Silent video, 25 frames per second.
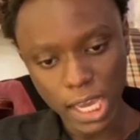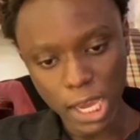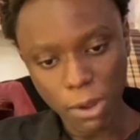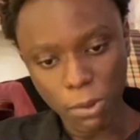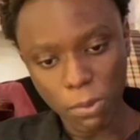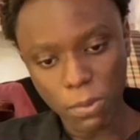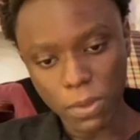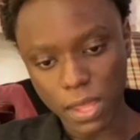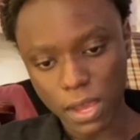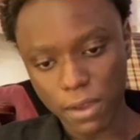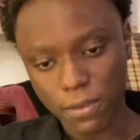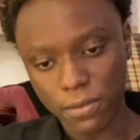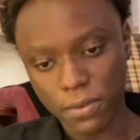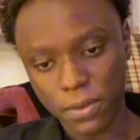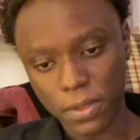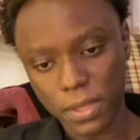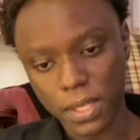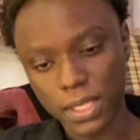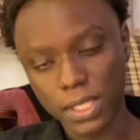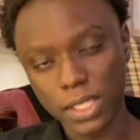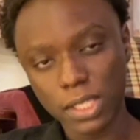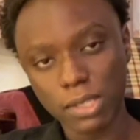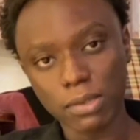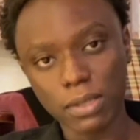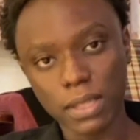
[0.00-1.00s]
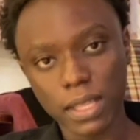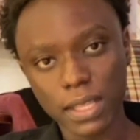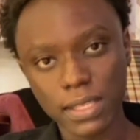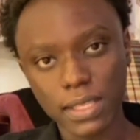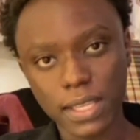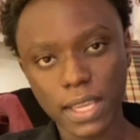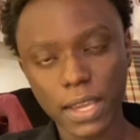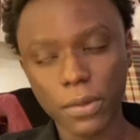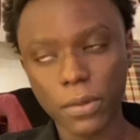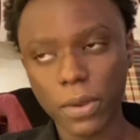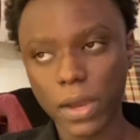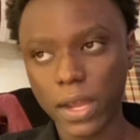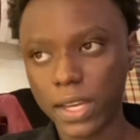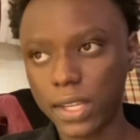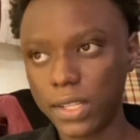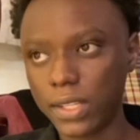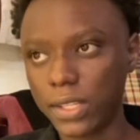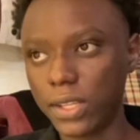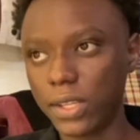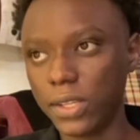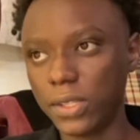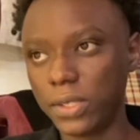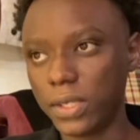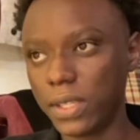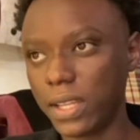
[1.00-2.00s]
without further ado, let's get right
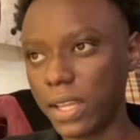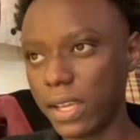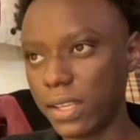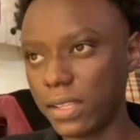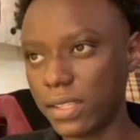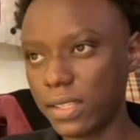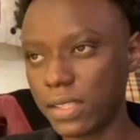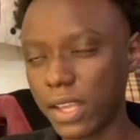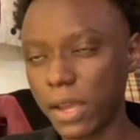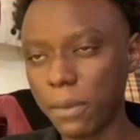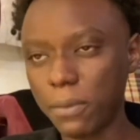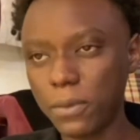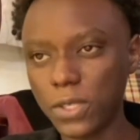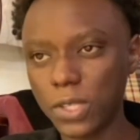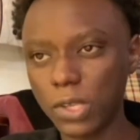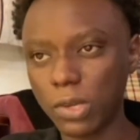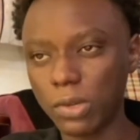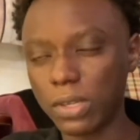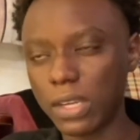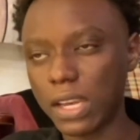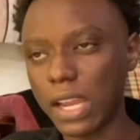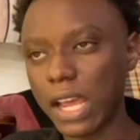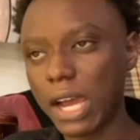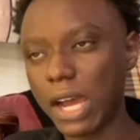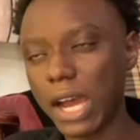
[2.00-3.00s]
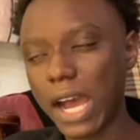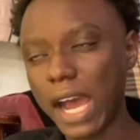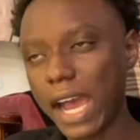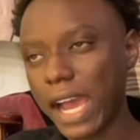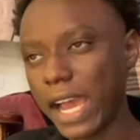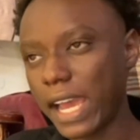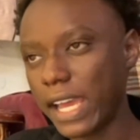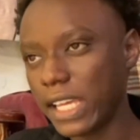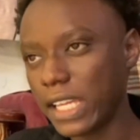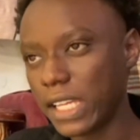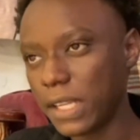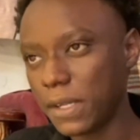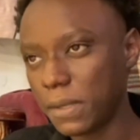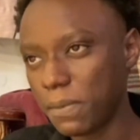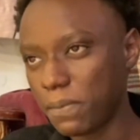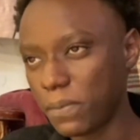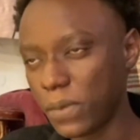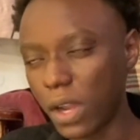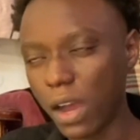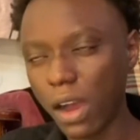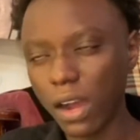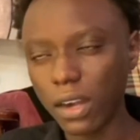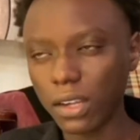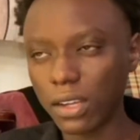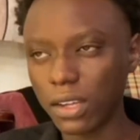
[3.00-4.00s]
into today's episode. Now, I'm
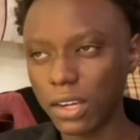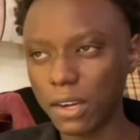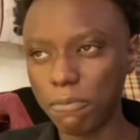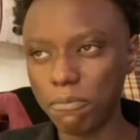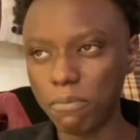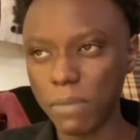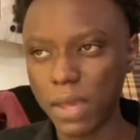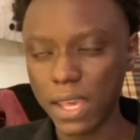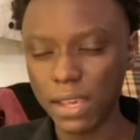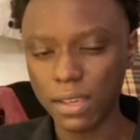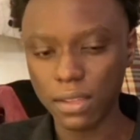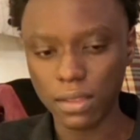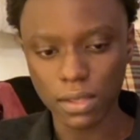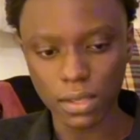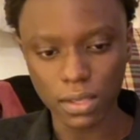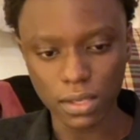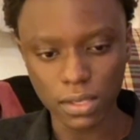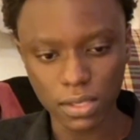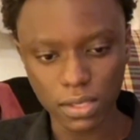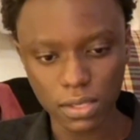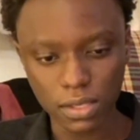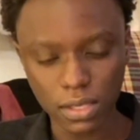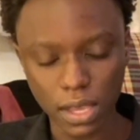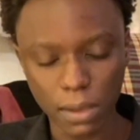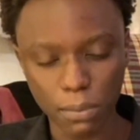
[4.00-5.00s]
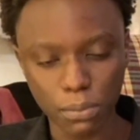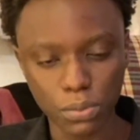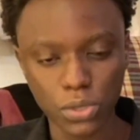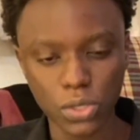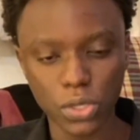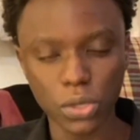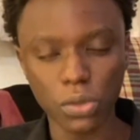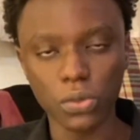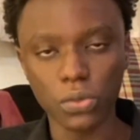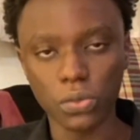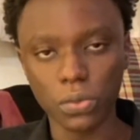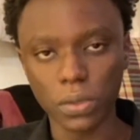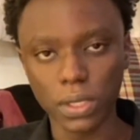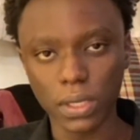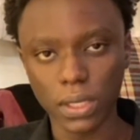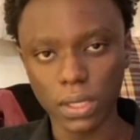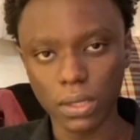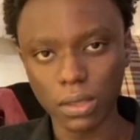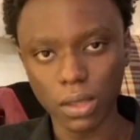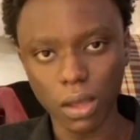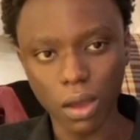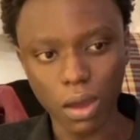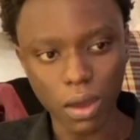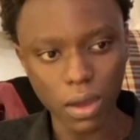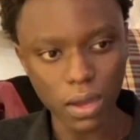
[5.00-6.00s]
not gonna make this episode really
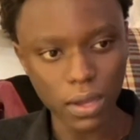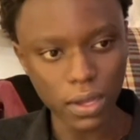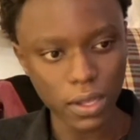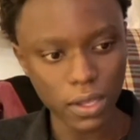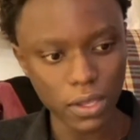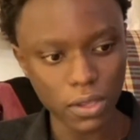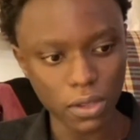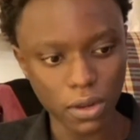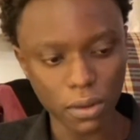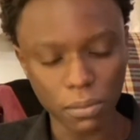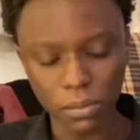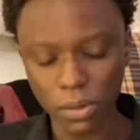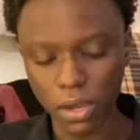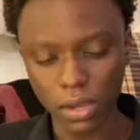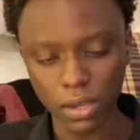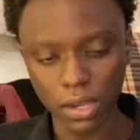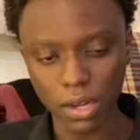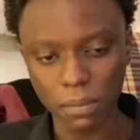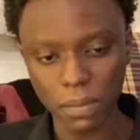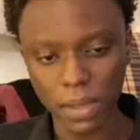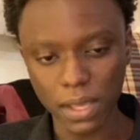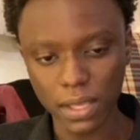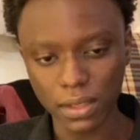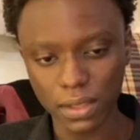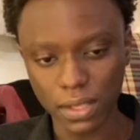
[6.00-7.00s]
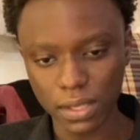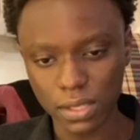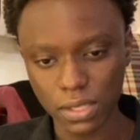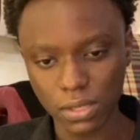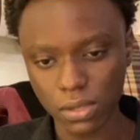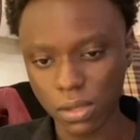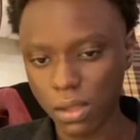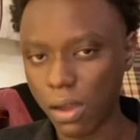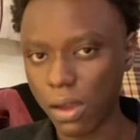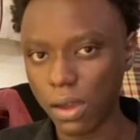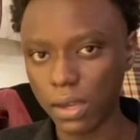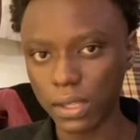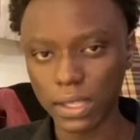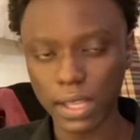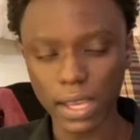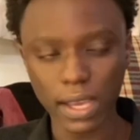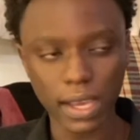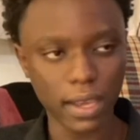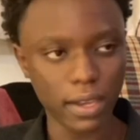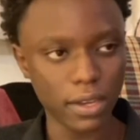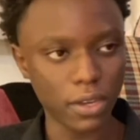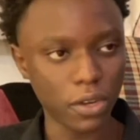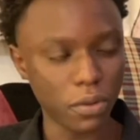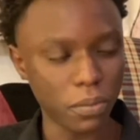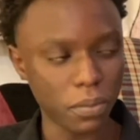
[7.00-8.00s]
long. I'm not gonna make this long
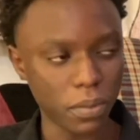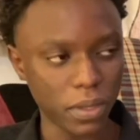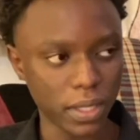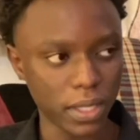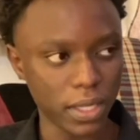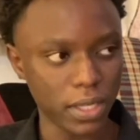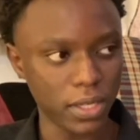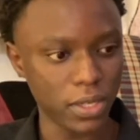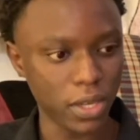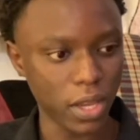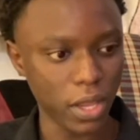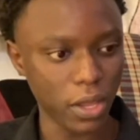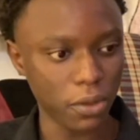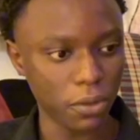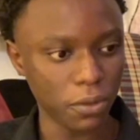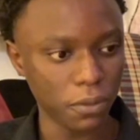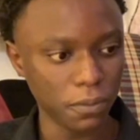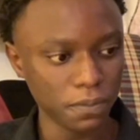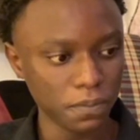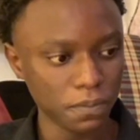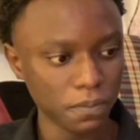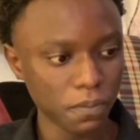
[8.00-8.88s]
like I normally do.